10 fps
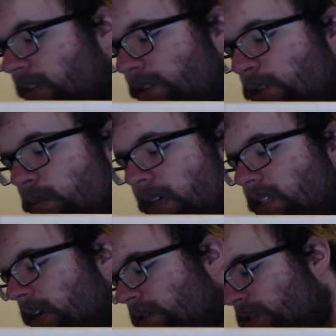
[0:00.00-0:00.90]
cut too
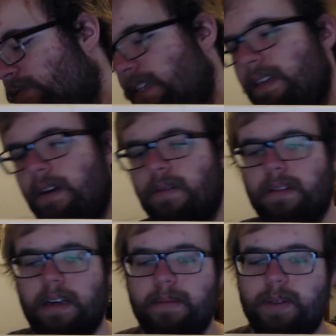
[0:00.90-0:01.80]
much out of this
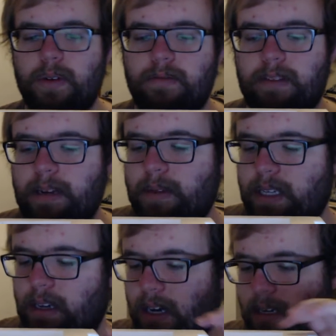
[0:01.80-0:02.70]
video. I'm sort of
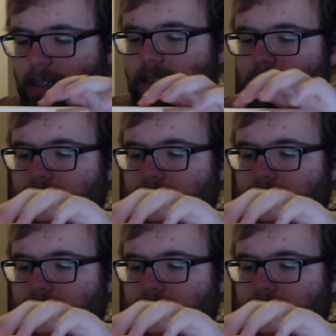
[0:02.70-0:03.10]
rambling on